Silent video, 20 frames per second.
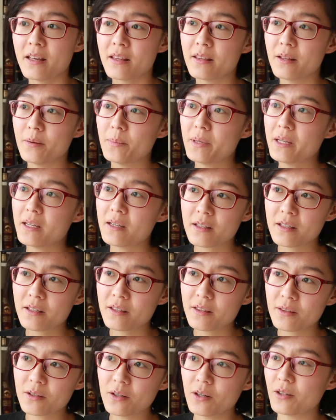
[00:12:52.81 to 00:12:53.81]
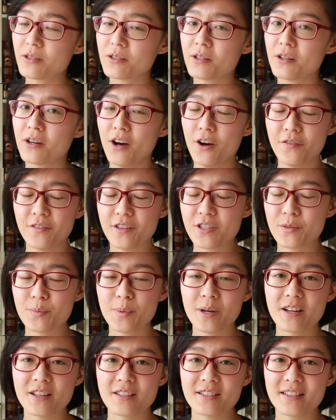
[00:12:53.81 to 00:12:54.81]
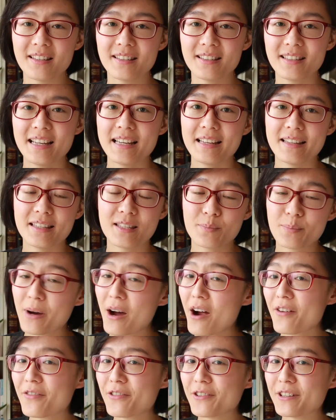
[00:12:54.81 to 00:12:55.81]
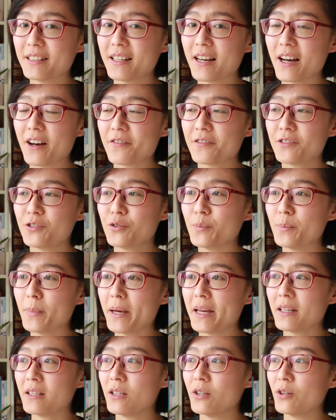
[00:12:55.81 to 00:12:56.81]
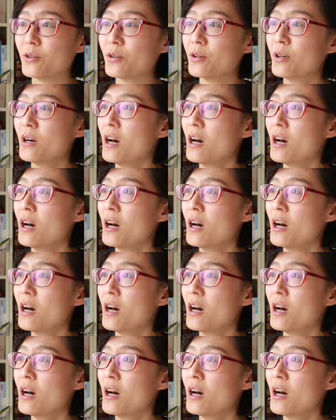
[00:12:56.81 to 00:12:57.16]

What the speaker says: The mere thought of this person is powerful enough to make you